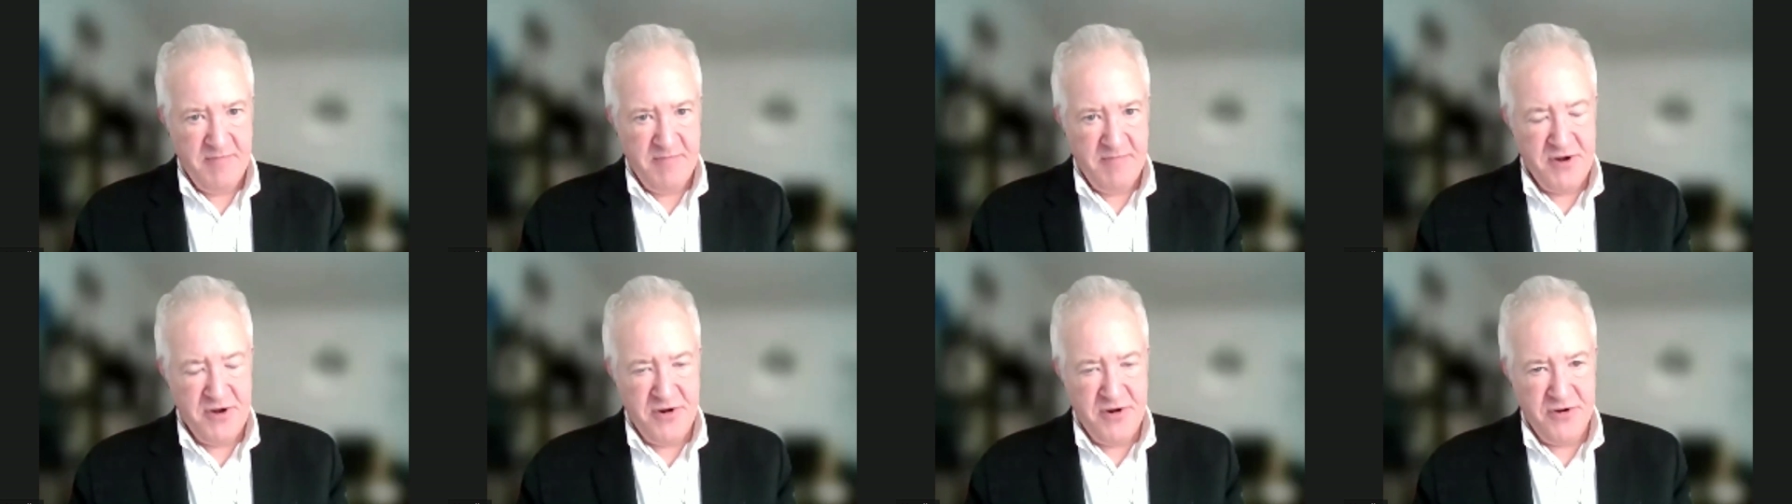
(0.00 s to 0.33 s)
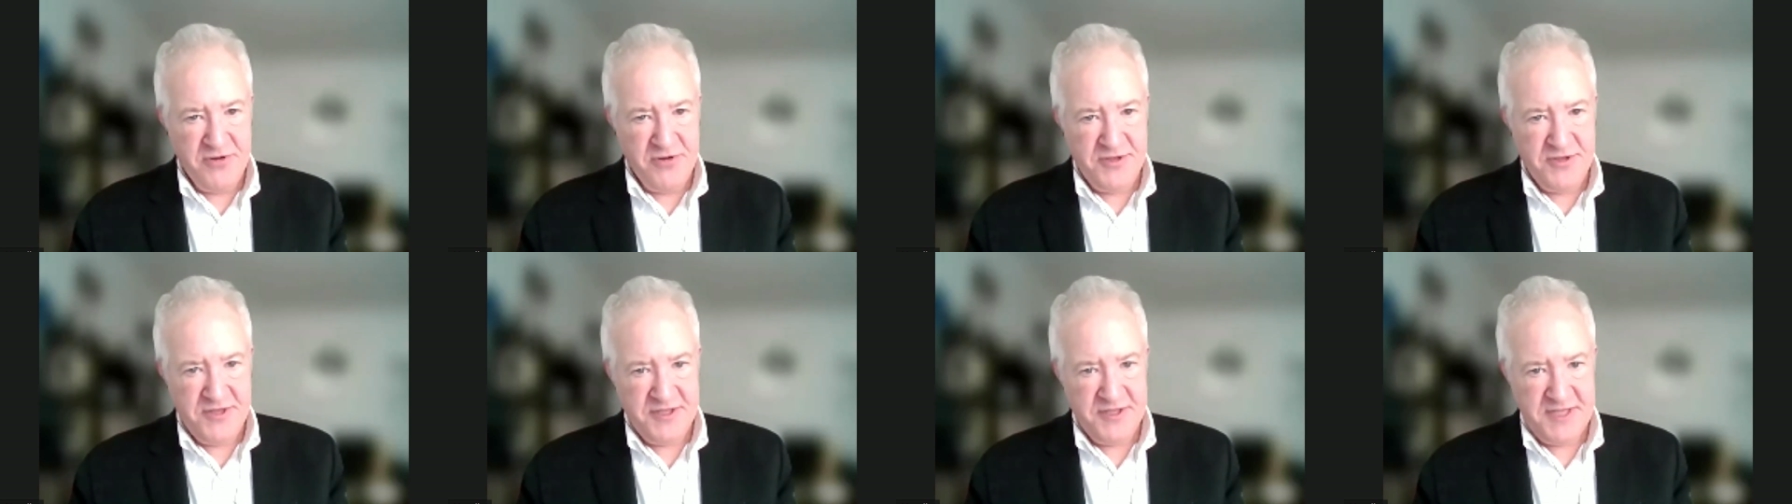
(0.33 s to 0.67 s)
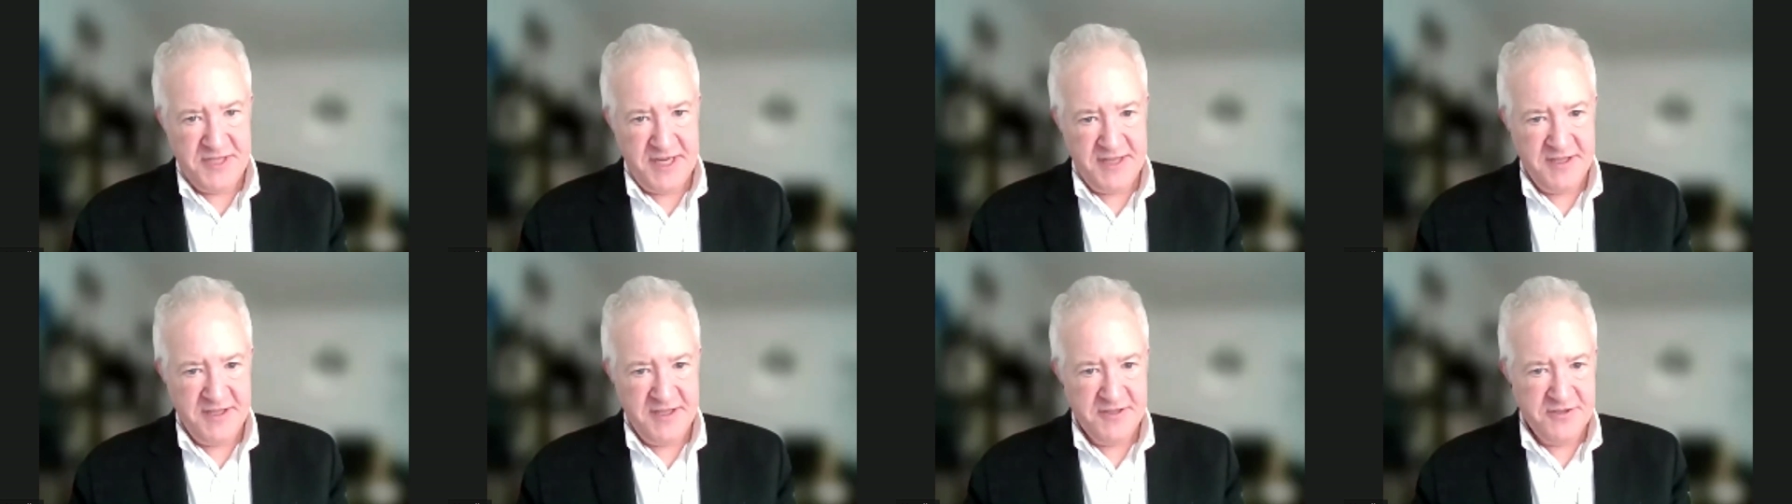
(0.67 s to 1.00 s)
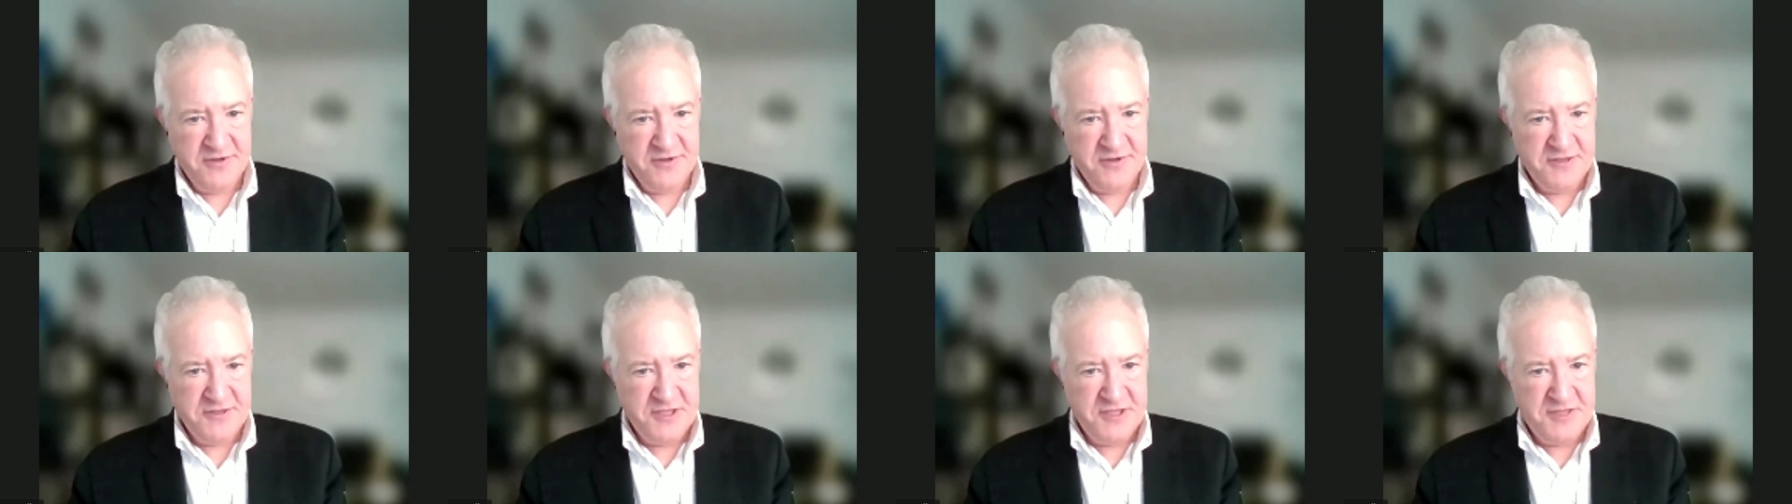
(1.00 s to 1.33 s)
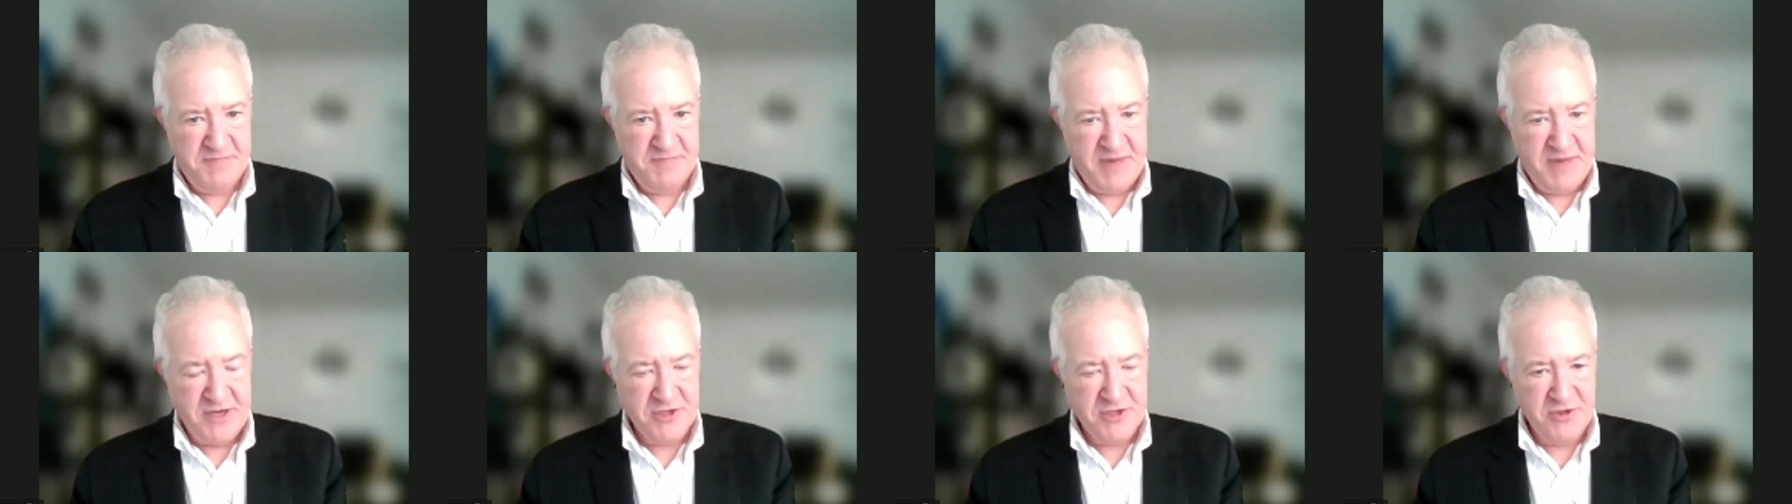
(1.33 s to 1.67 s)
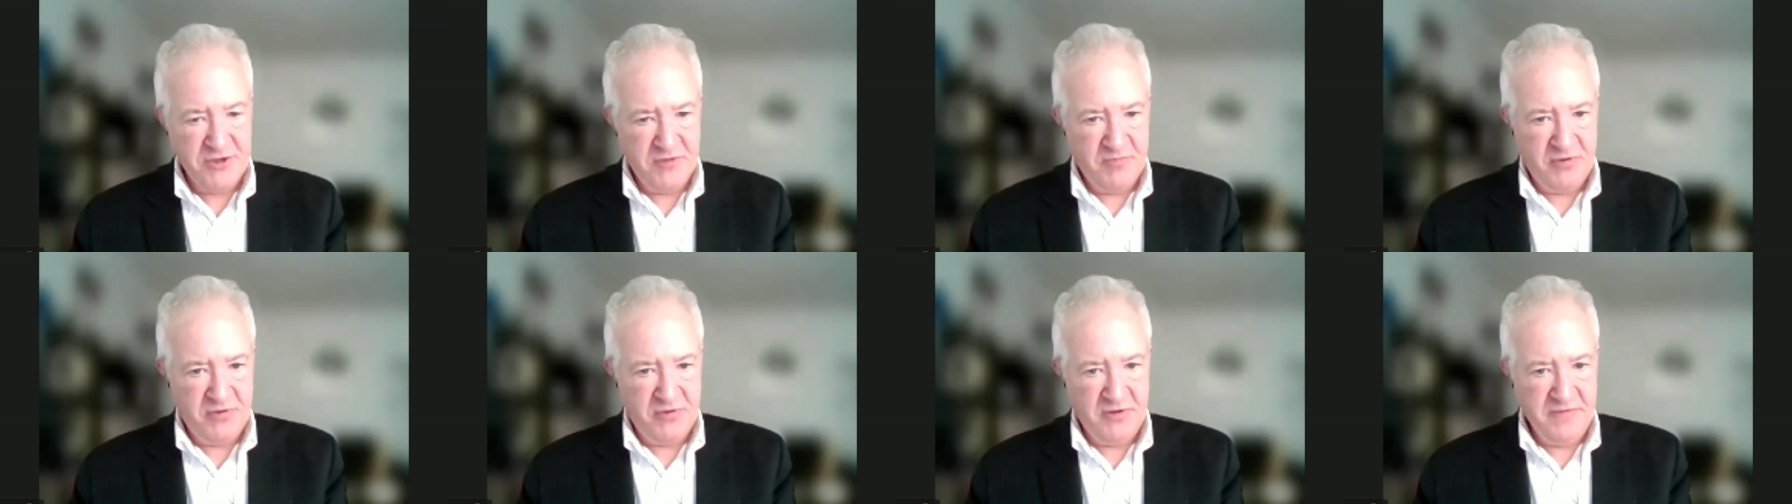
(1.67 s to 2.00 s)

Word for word: But nurses had this sort of special